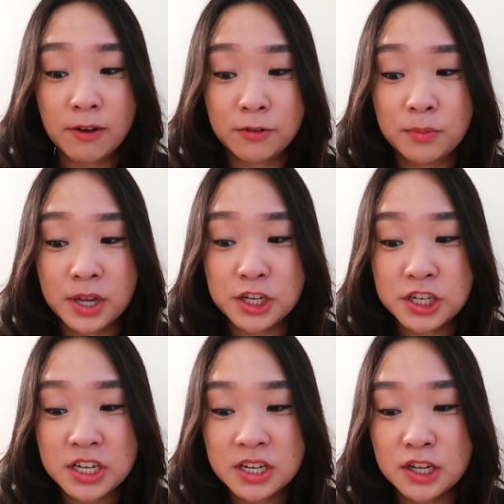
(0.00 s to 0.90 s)

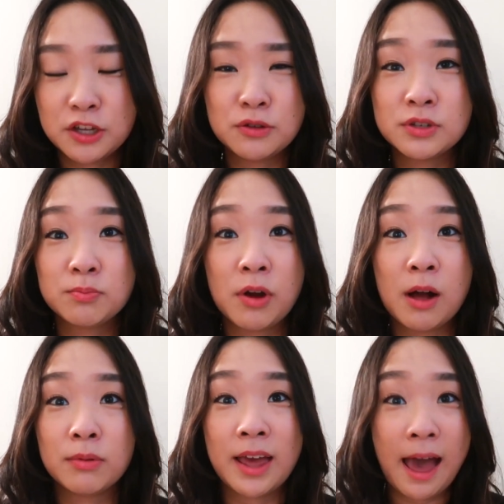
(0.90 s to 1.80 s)
Reformation used
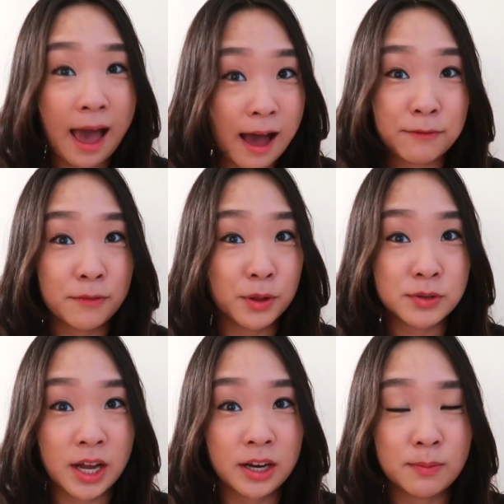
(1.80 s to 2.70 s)
probably half of
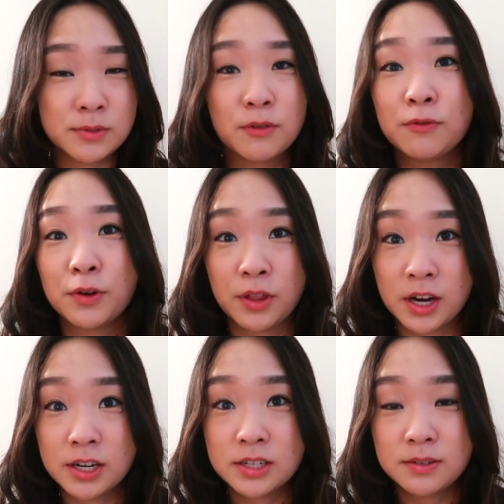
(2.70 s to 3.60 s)
those items for
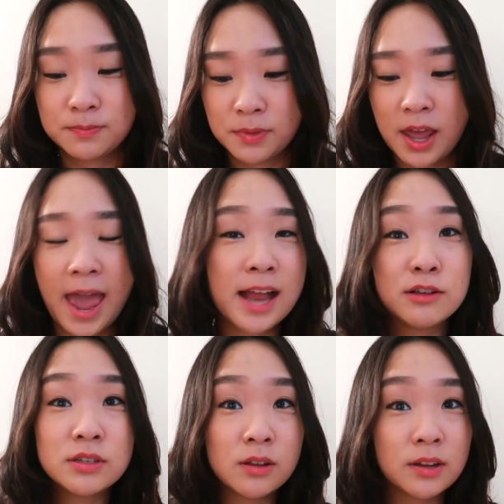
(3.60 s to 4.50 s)
theirs. And
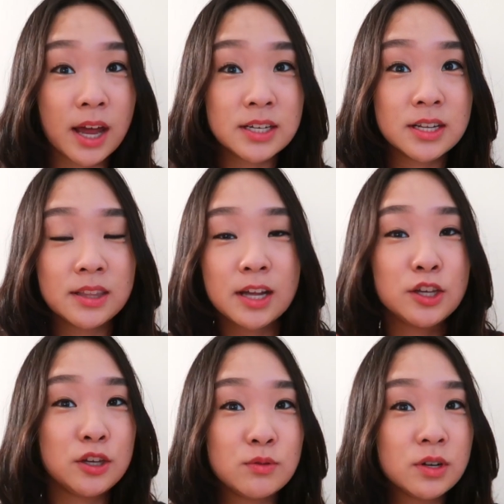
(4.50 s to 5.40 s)
you still get that
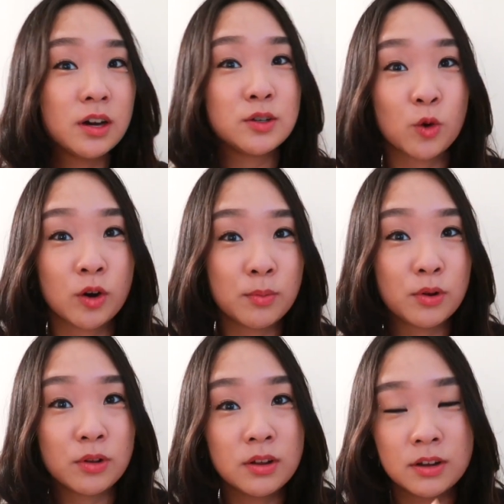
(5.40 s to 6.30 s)
cute,
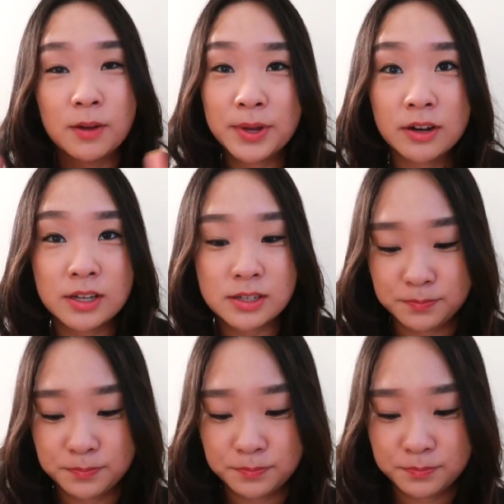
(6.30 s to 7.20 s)
adorable appearance.
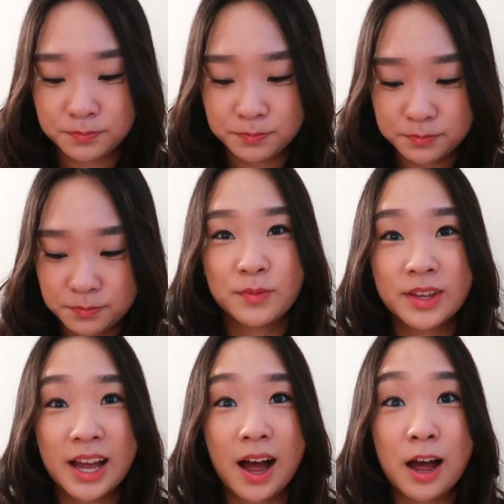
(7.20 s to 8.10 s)

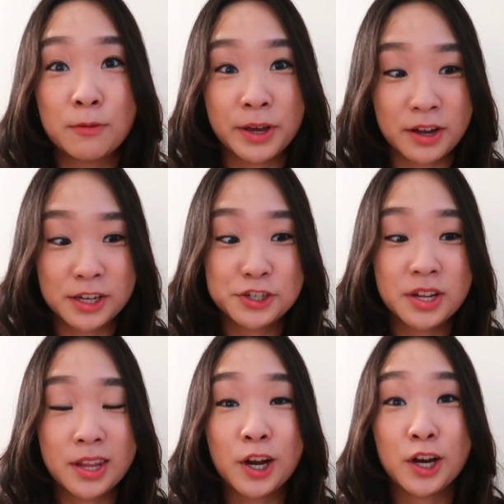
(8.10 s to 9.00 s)
Oh my gosh,
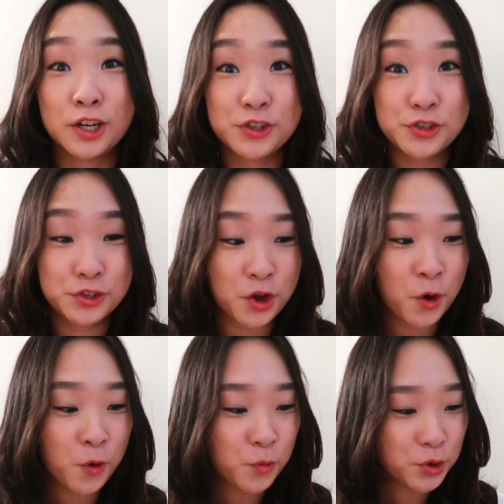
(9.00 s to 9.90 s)
they're
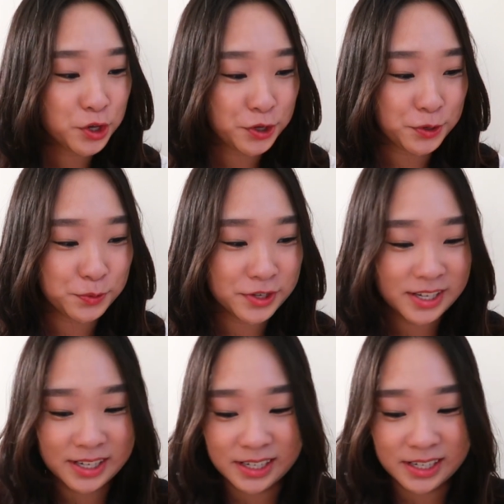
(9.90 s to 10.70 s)
so cute.